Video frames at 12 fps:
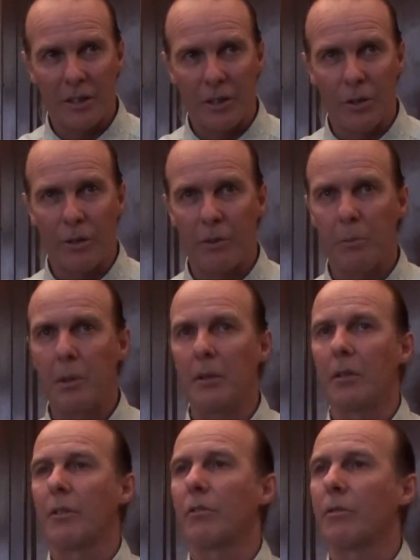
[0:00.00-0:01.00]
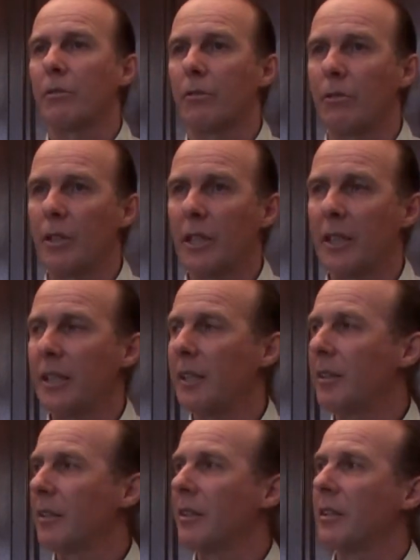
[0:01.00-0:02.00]
You have to be really
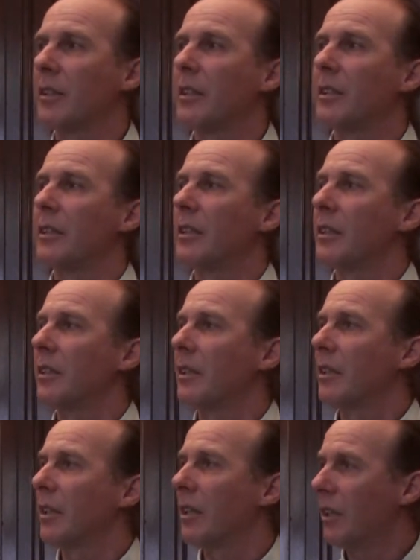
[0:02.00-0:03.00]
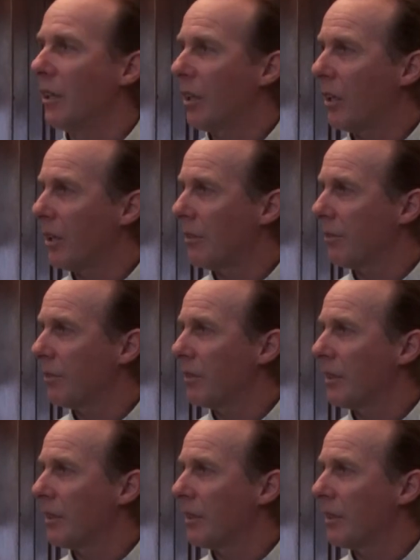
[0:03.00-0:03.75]
alive